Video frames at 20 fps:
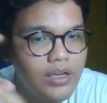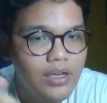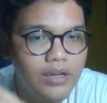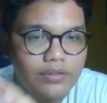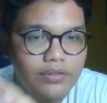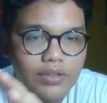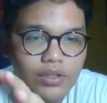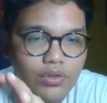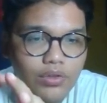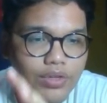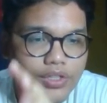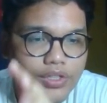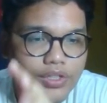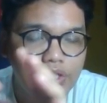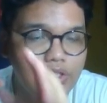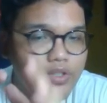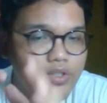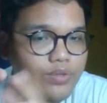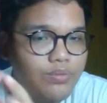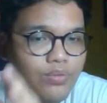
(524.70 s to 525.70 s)

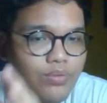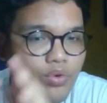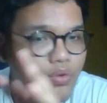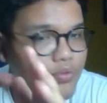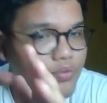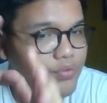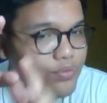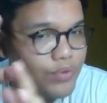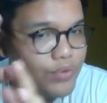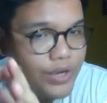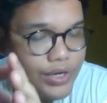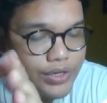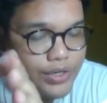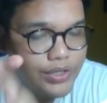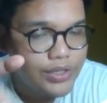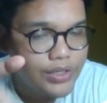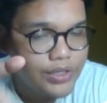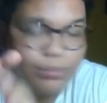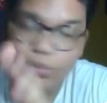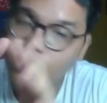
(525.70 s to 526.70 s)
foundation is more fair
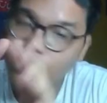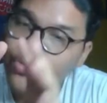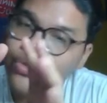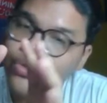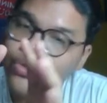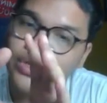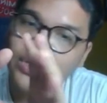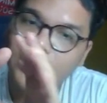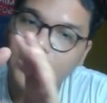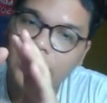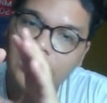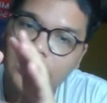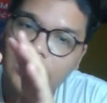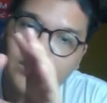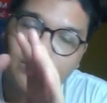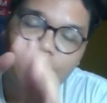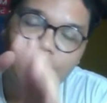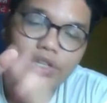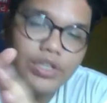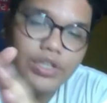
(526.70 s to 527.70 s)
and more
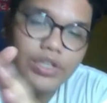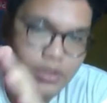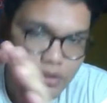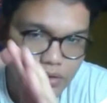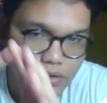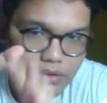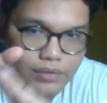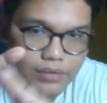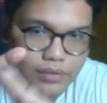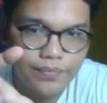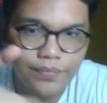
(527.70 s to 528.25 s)
critical,